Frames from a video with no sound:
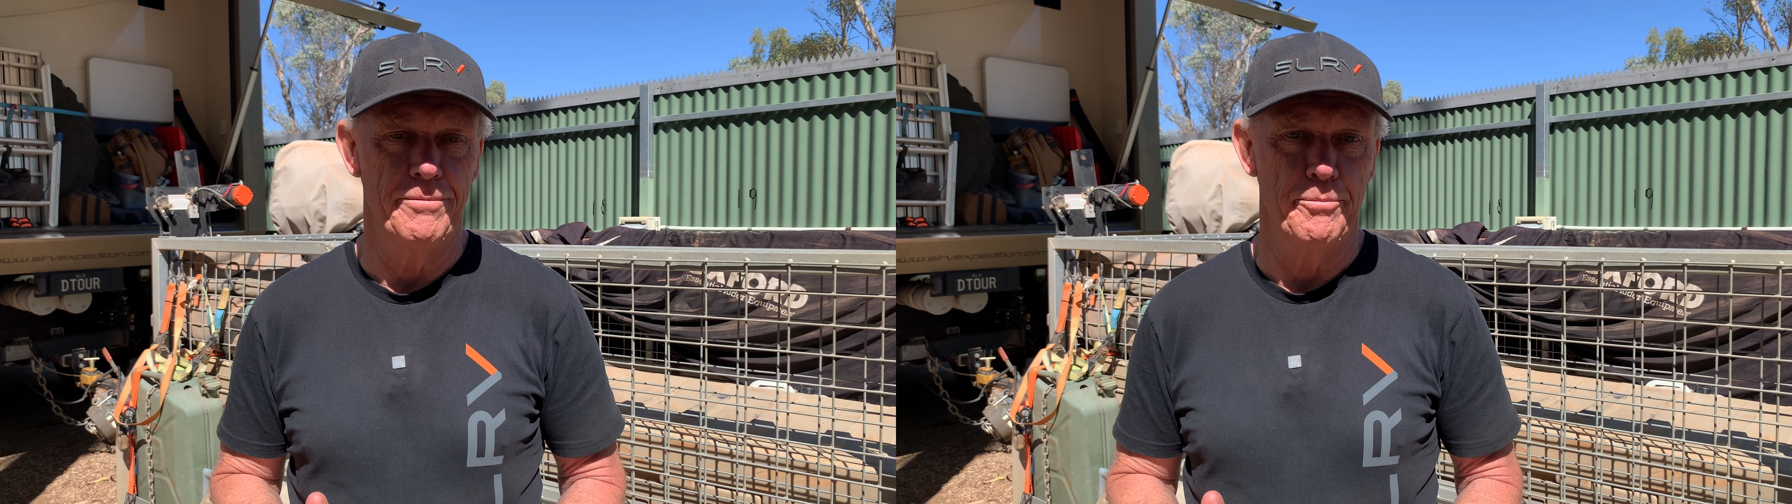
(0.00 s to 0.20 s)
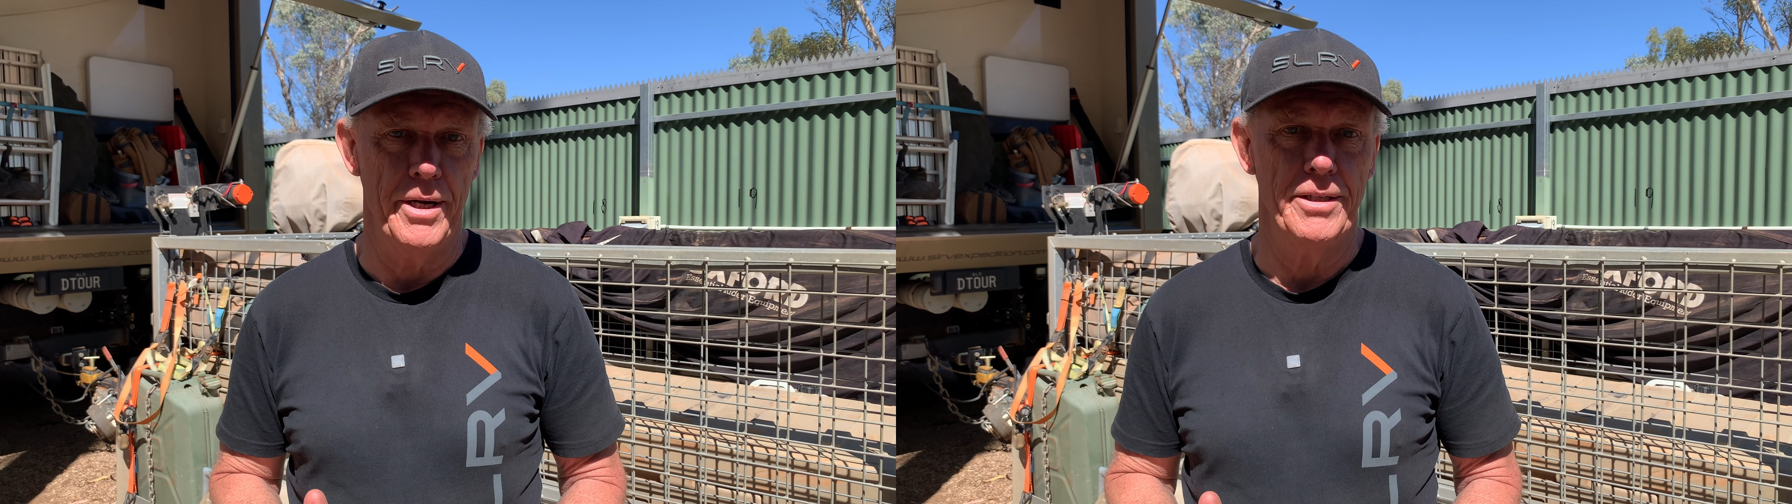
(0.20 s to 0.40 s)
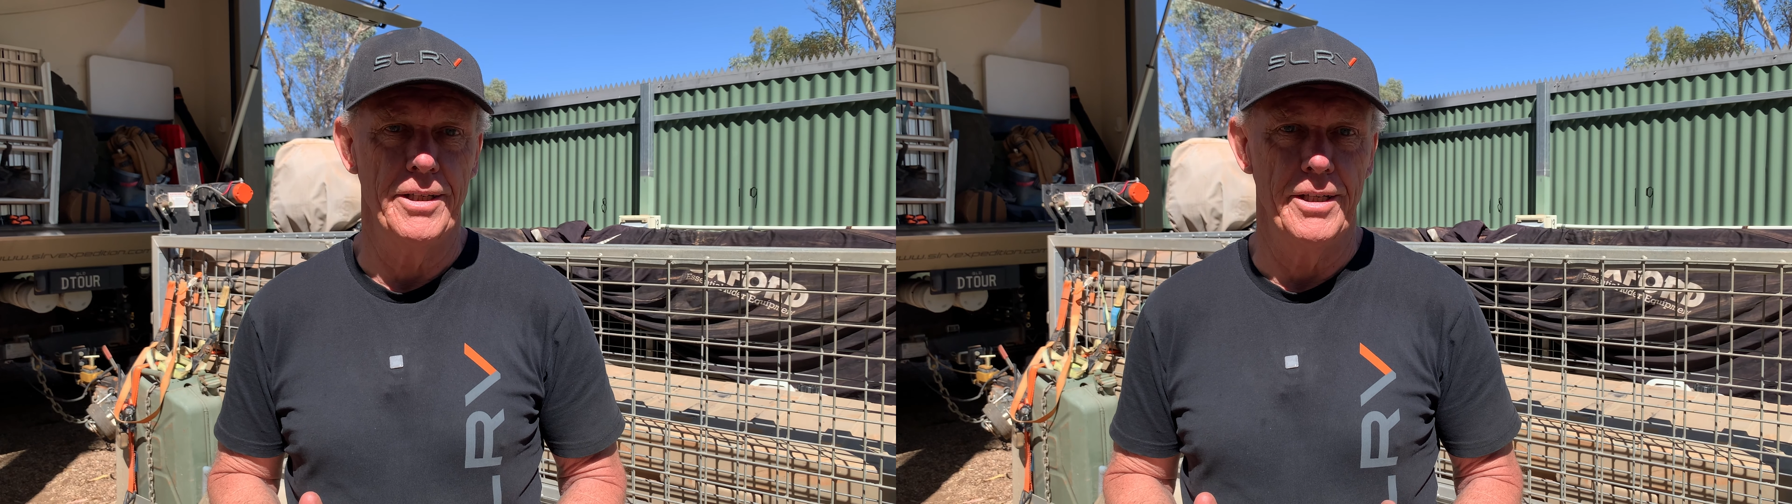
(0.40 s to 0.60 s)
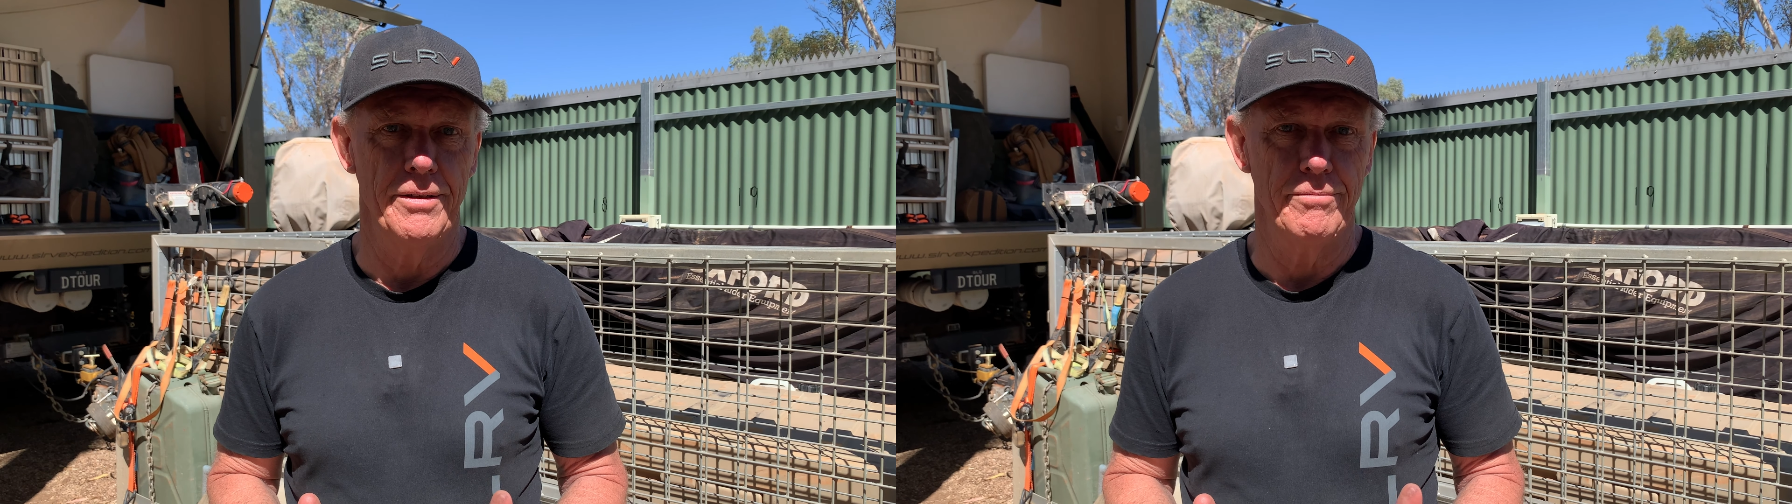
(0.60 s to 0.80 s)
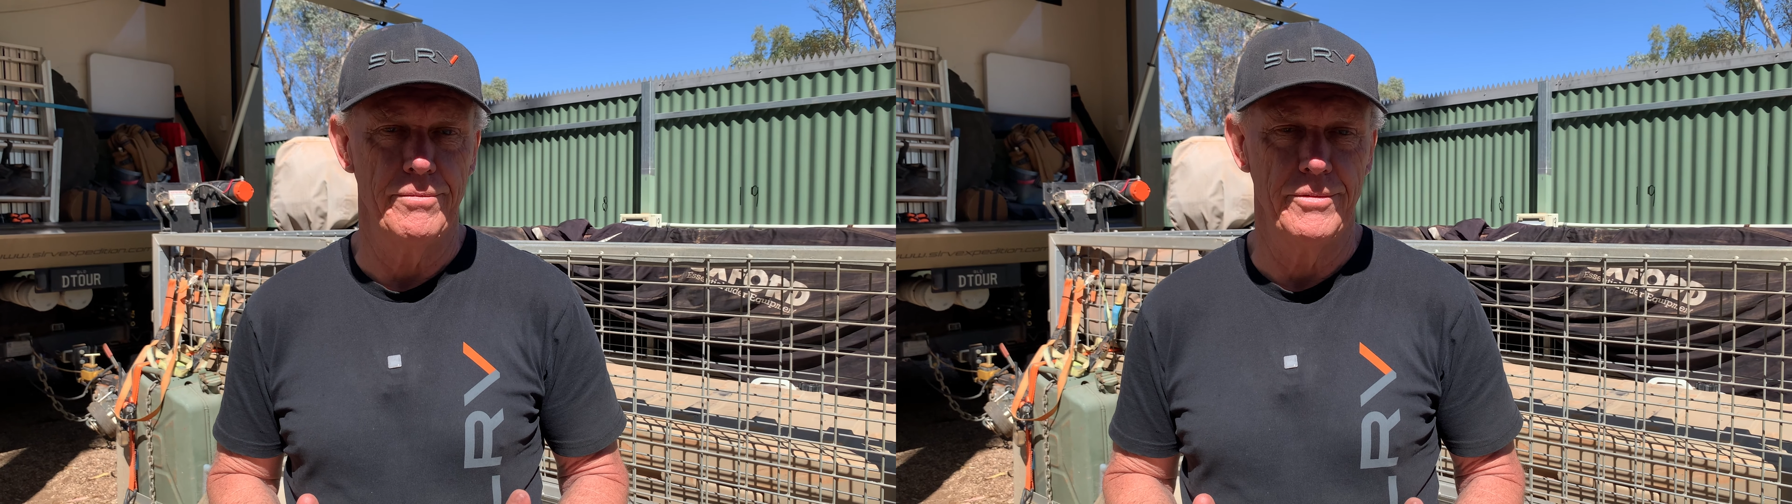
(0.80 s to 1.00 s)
Brendan and